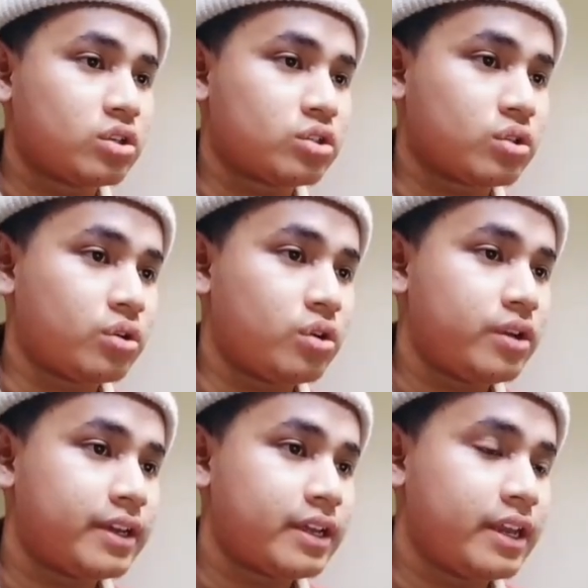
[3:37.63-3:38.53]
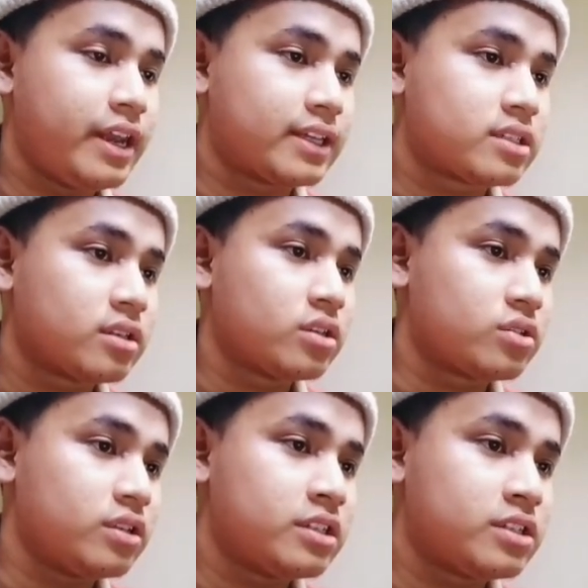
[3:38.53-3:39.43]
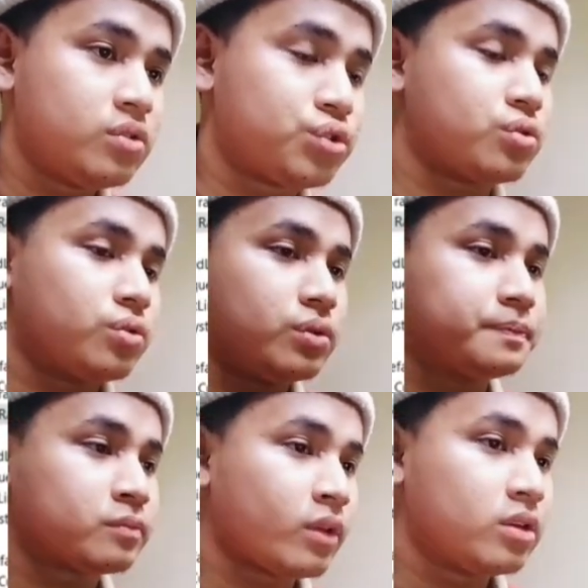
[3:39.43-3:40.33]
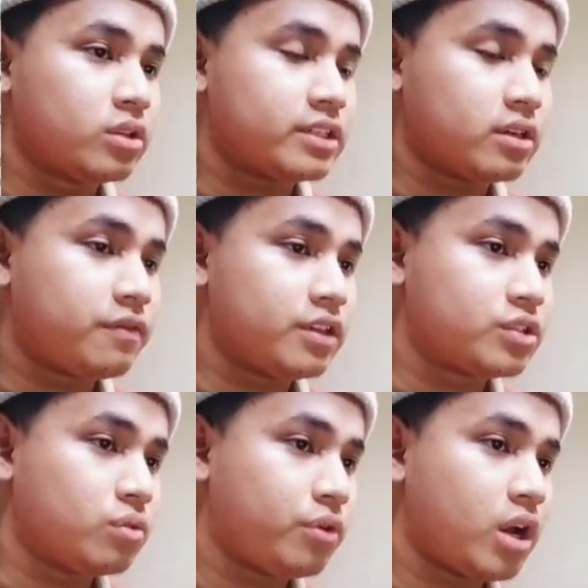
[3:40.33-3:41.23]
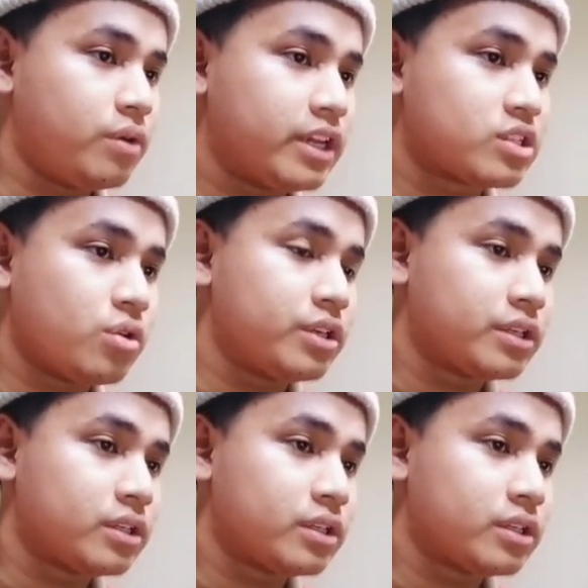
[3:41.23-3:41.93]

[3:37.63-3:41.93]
So node next. So this is used as a reference to point our next node.